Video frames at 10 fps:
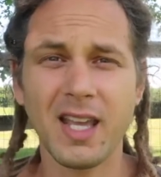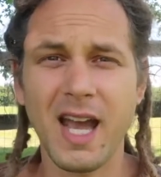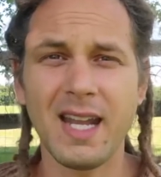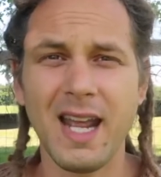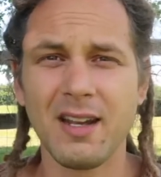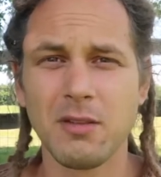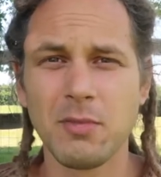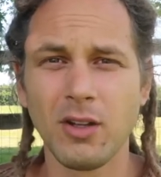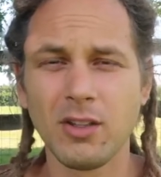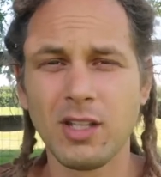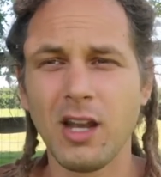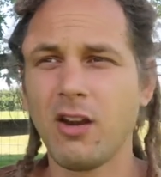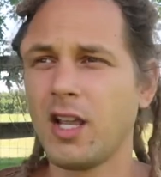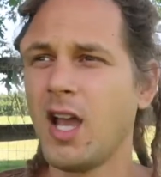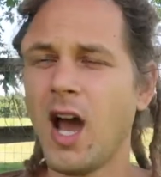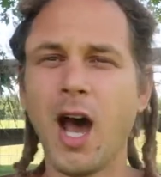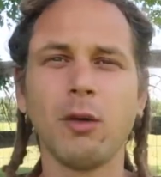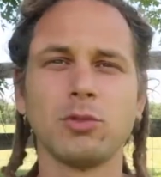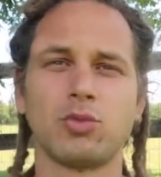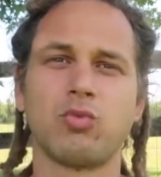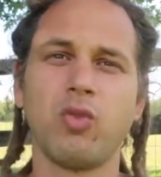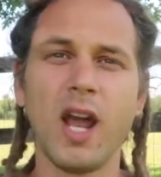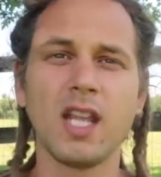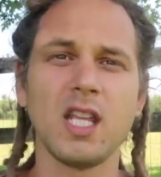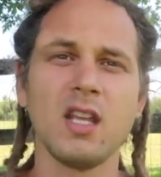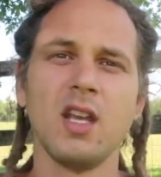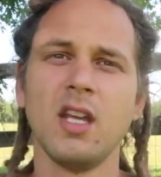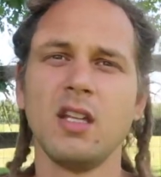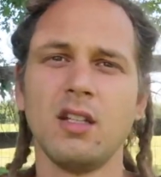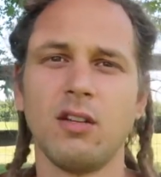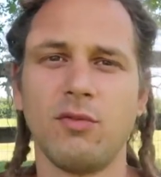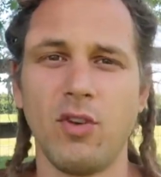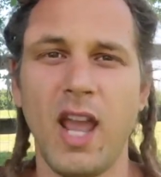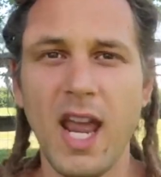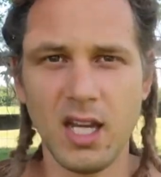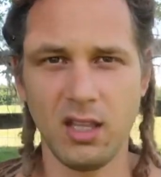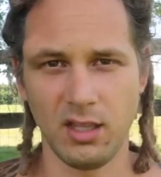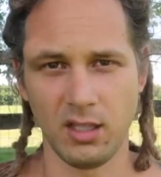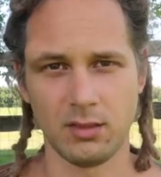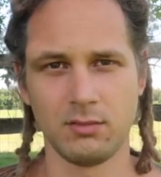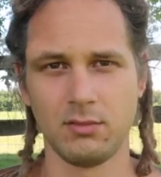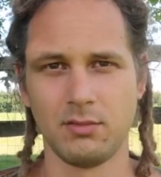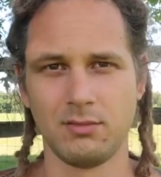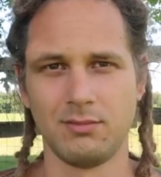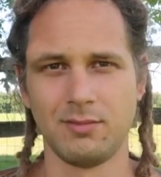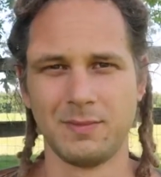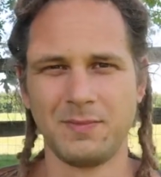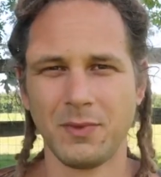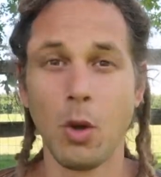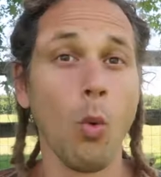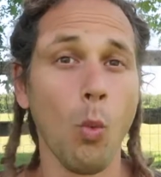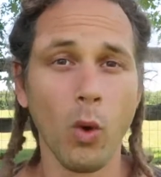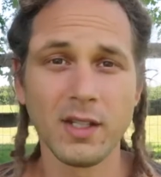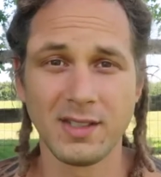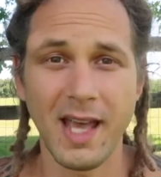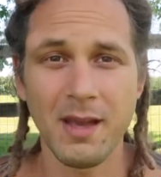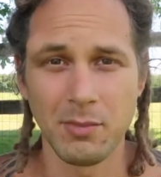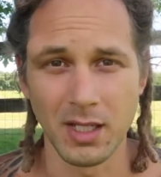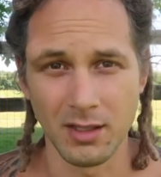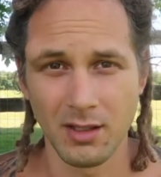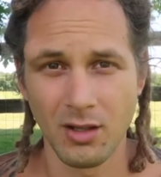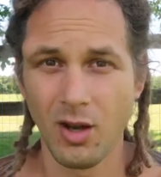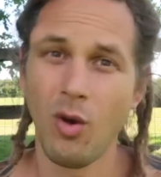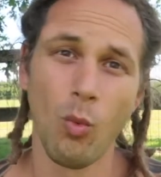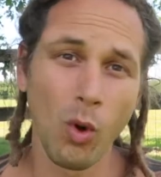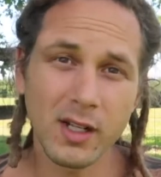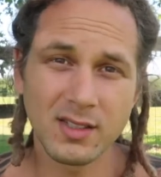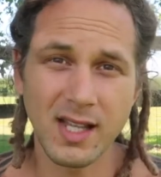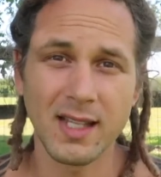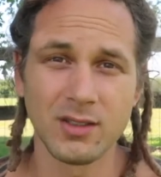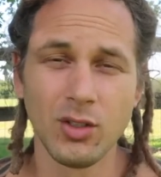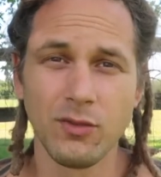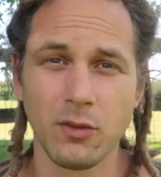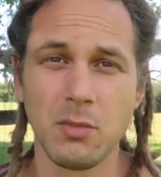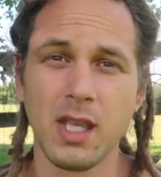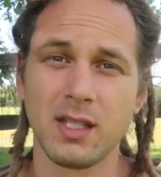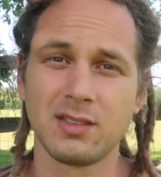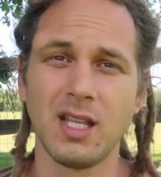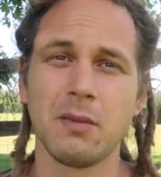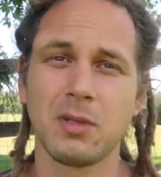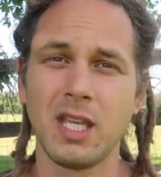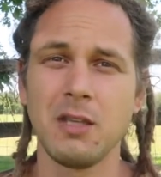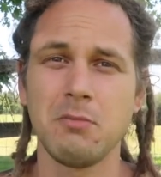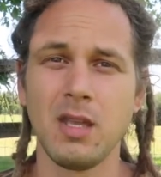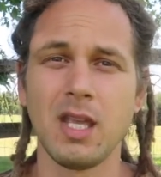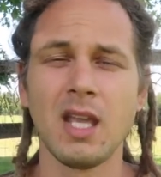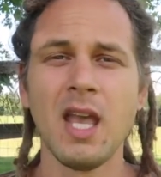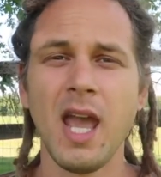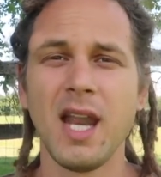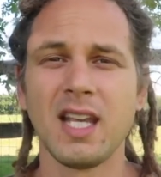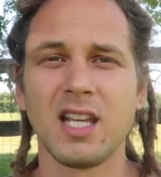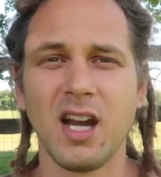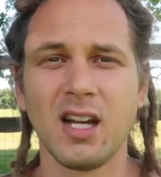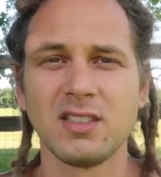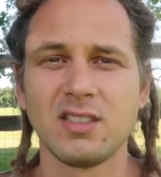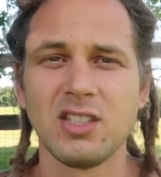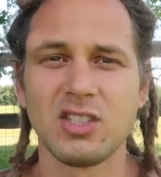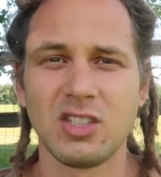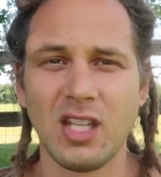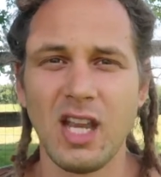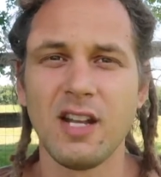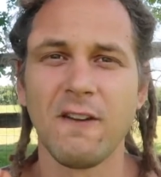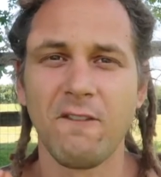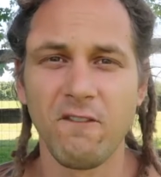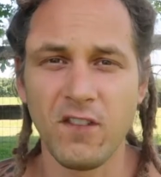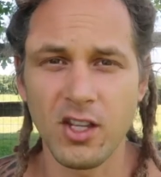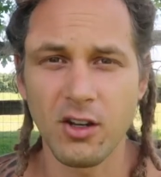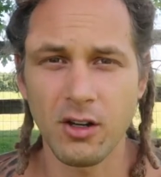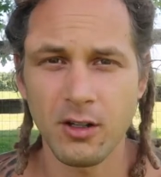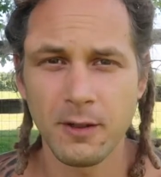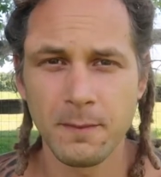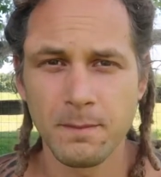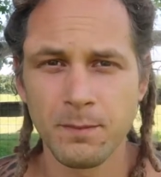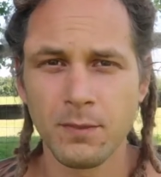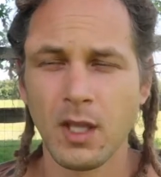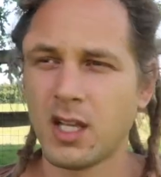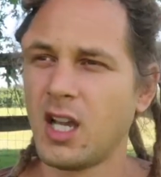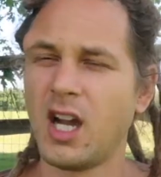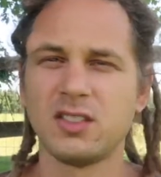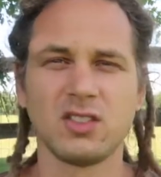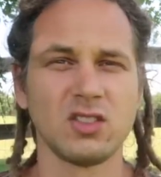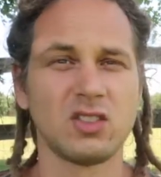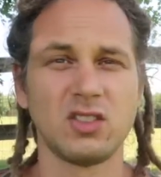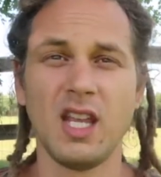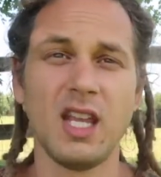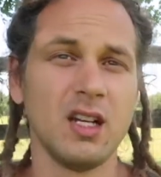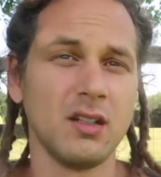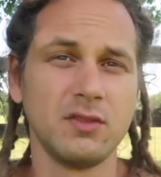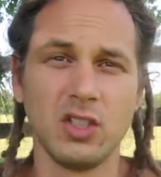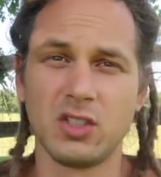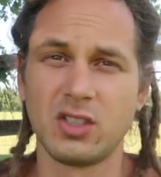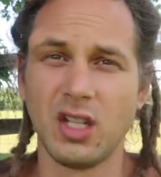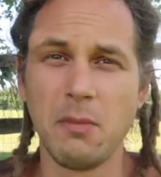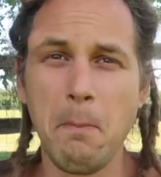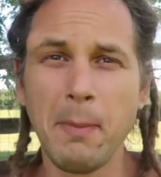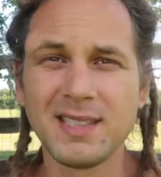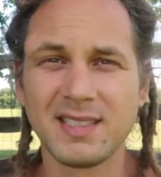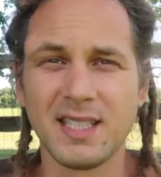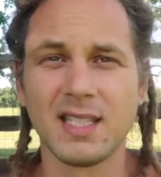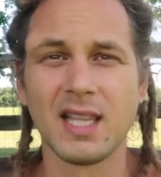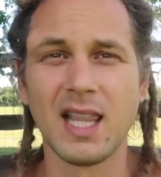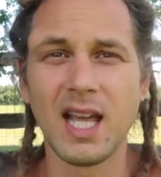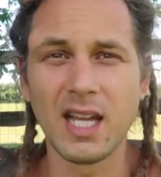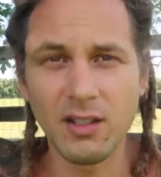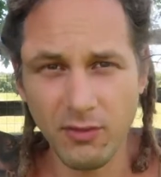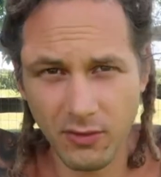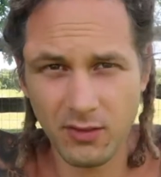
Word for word: I got out of the military. I was ready for anything. What does that mean? What does that do for me except keep me in a constant state of fear, a constant state of just missing life.